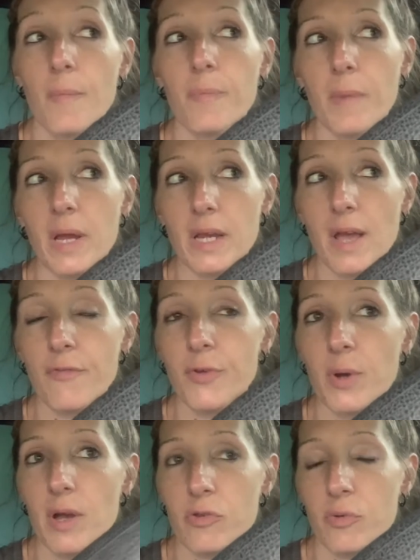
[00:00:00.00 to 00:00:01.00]
My
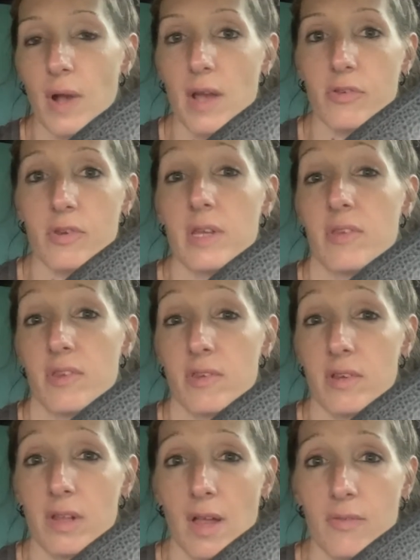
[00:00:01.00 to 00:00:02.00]
nephew has a Ryzen, he says
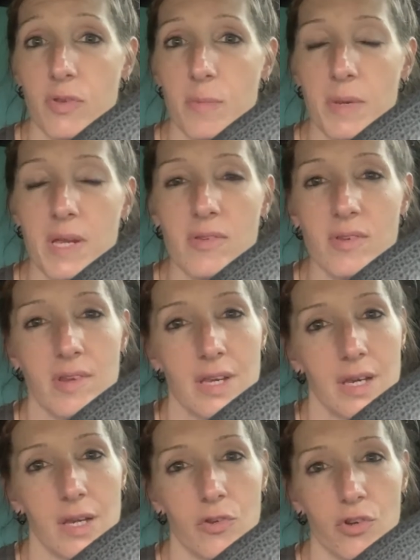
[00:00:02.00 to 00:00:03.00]
he loves it, but he's a
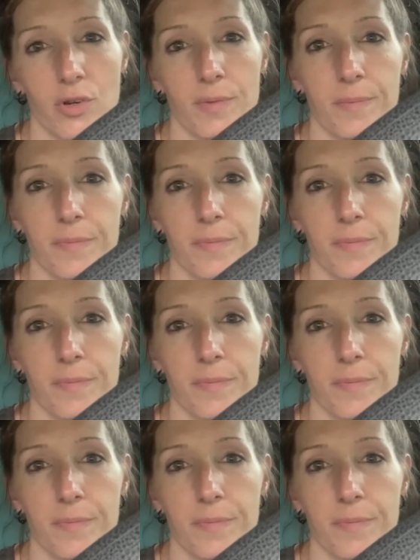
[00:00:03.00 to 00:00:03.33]
teenager.